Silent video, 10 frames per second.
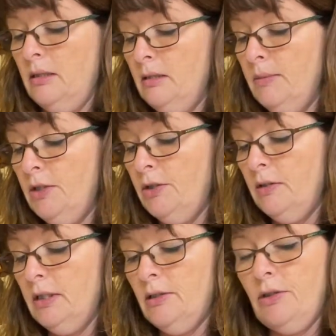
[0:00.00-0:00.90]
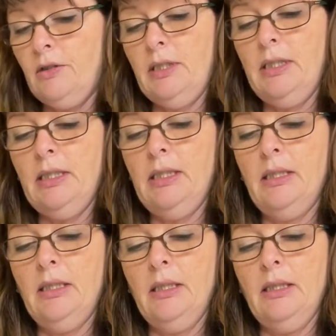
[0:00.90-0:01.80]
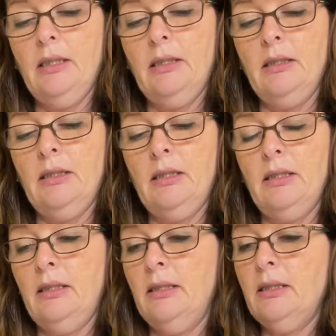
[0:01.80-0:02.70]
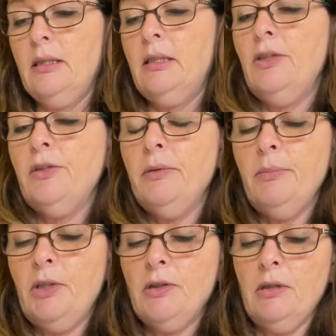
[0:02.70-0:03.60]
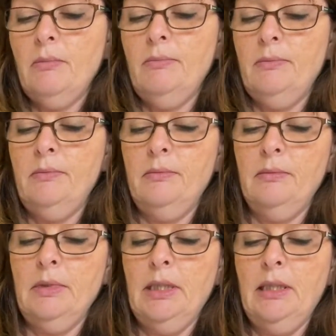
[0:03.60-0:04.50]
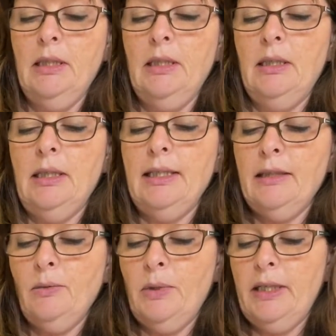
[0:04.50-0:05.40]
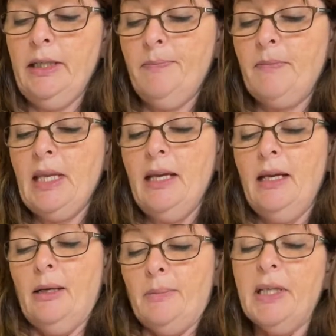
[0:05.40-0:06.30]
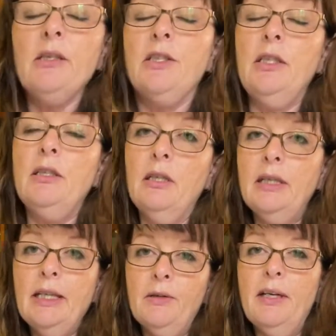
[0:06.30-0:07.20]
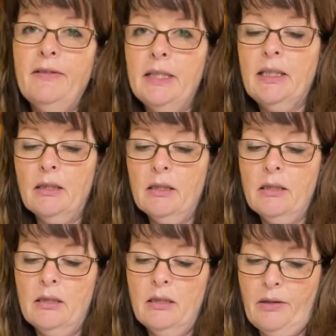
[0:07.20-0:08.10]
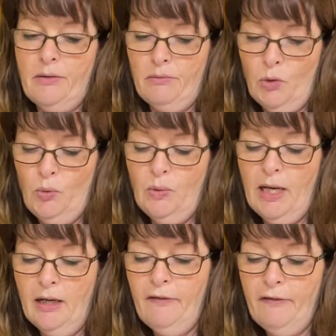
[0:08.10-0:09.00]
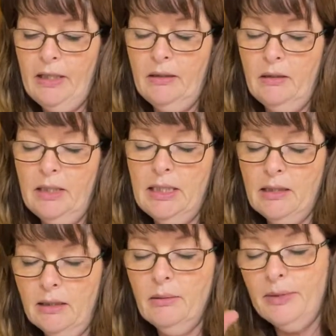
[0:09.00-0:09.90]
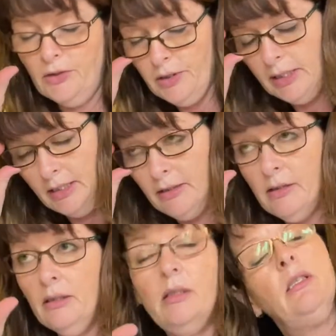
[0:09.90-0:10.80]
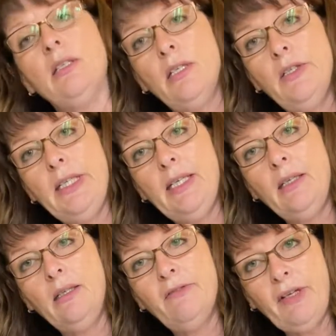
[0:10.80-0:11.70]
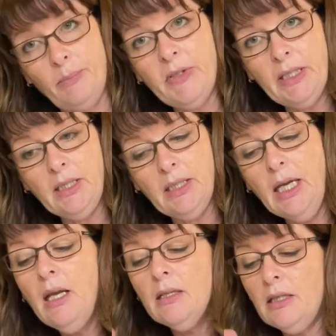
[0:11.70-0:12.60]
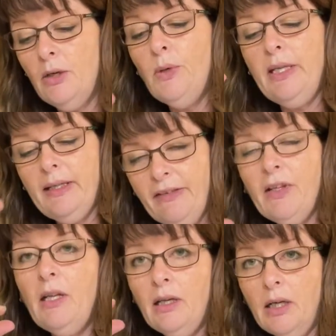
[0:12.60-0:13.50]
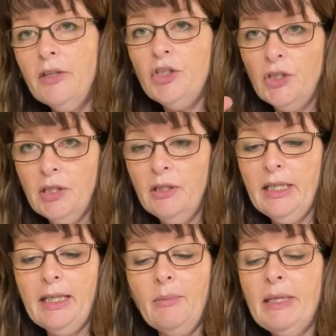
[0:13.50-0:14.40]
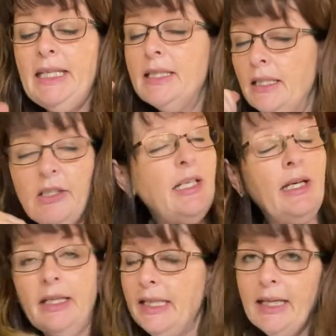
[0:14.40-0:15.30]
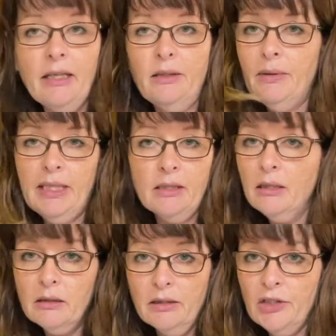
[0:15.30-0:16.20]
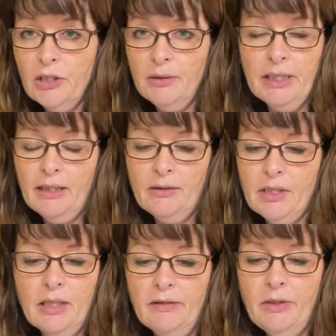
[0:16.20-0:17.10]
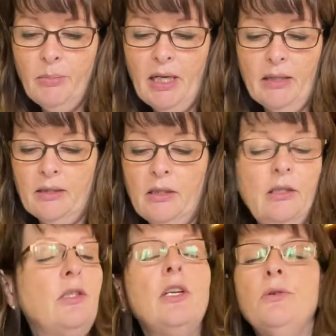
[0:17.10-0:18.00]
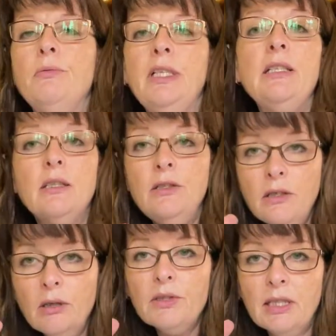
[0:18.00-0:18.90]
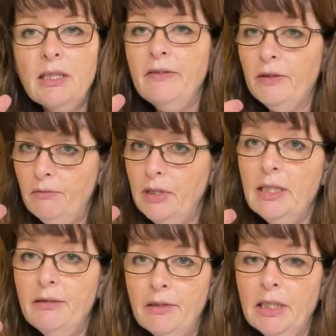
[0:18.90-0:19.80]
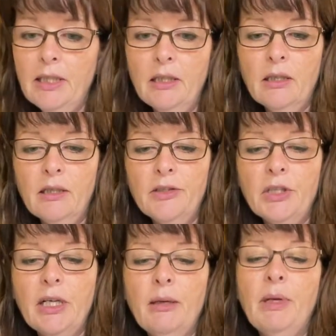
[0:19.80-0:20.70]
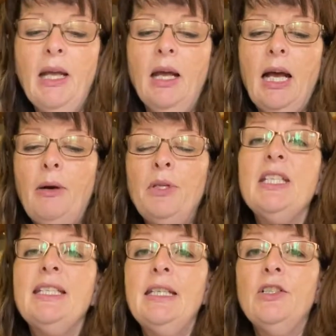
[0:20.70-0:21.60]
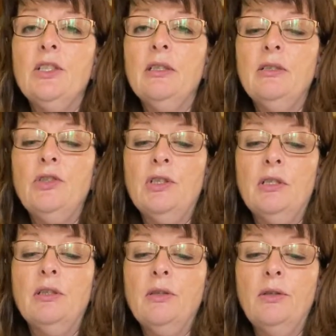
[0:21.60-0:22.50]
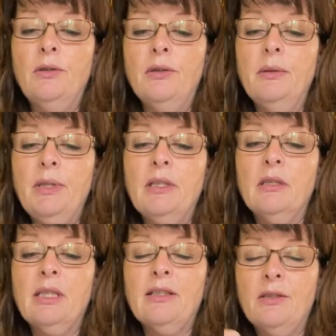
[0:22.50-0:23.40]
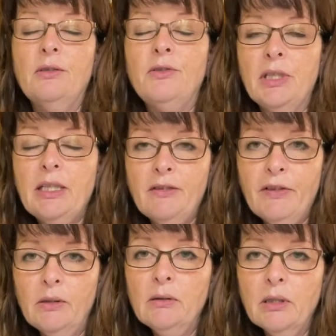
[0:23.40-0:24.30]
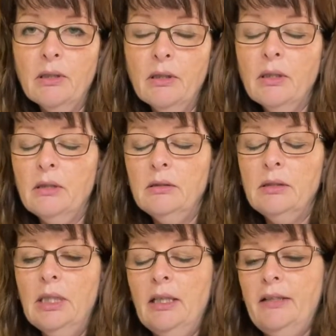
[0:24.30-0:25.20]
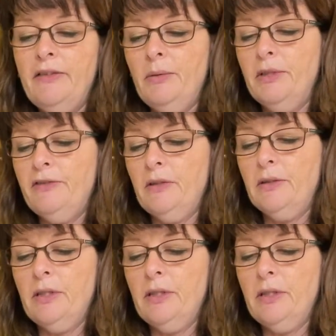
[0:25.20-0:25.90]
make sure that's straight, stitch from the bottom a little way. Because you're turning Kraft Tex through, I found that it's a little bit trickier than turning fabric, so leave a larger turning gap. It's in your lining anyway, it's not going to show on the outside of your bag, so there's no reason not to leave a really large gap. I would stitch just at the corner because that's sort of tricky to fold under if you want to fold it